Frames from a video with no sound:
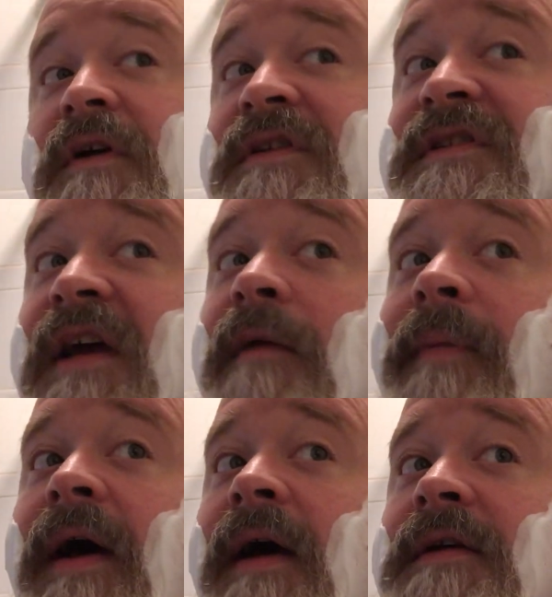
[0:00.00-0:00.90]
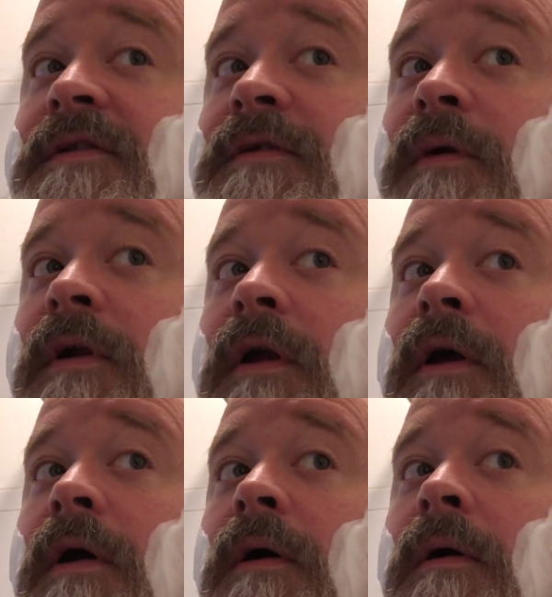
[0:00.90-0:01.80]
second pass, we're gonna
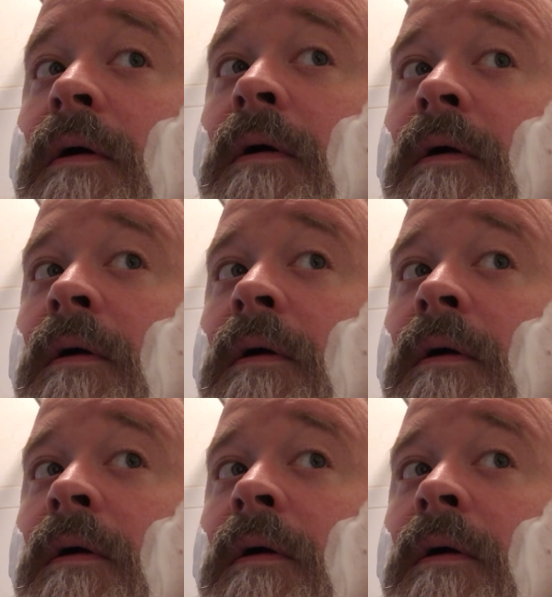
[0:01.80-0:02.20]
go